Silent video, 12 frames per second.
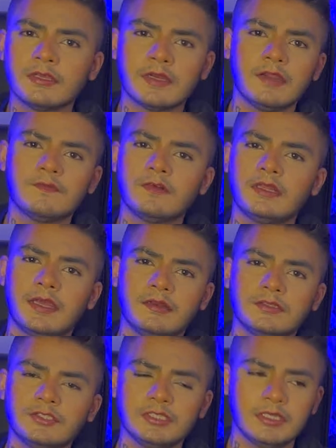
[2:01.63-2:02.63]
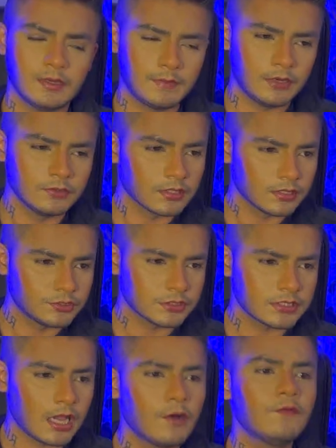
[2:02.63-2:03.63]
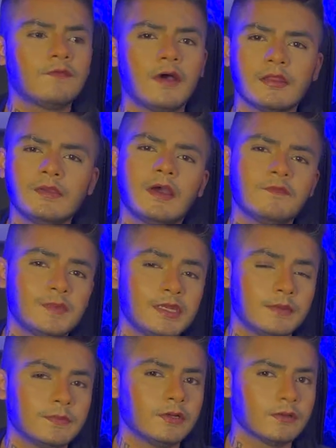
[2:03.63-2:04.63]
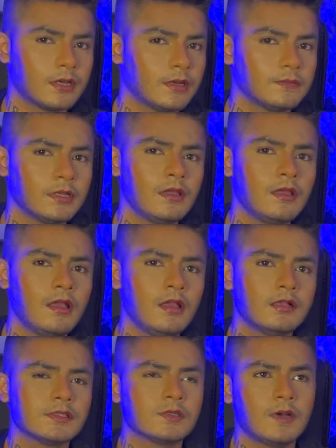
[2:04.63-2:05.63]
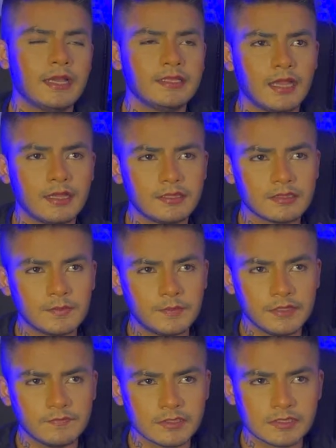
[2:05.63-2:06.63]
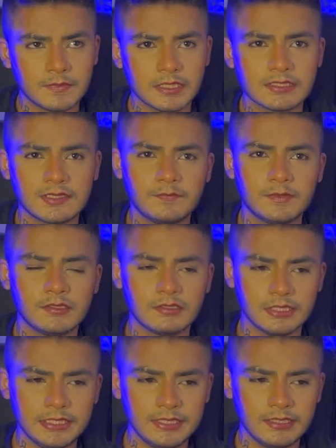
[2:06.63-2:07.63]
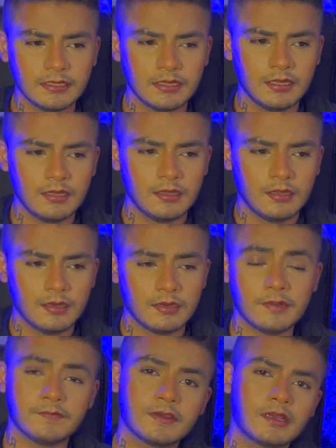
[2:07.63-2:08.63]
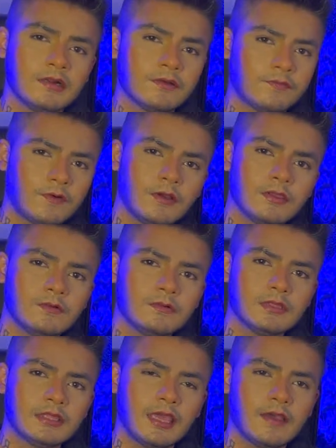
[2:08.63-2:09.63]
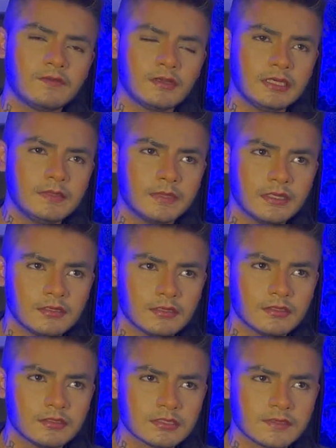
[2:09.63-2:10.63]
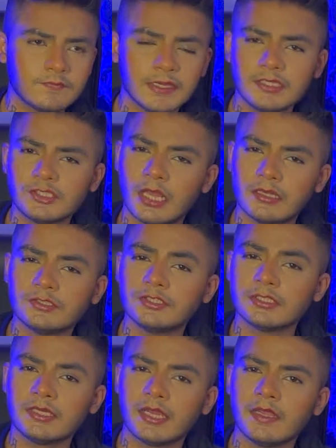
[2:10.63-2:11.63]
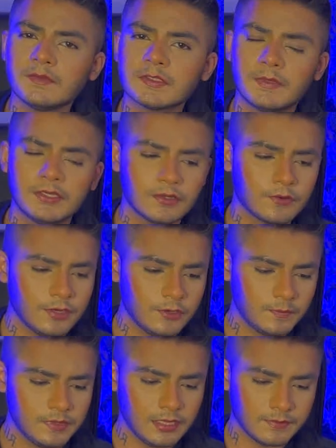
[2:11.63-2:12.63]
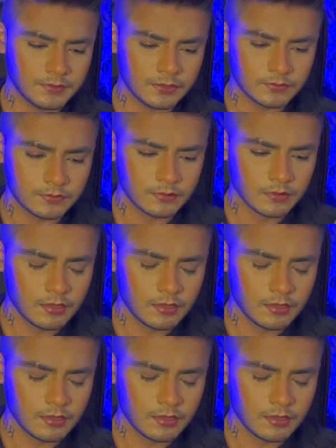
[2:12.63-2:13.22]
grateful energy about just how far you have been able to come. So I think the previous months have been really difficult for you. They have really been some very challenging times, but you're going to be able to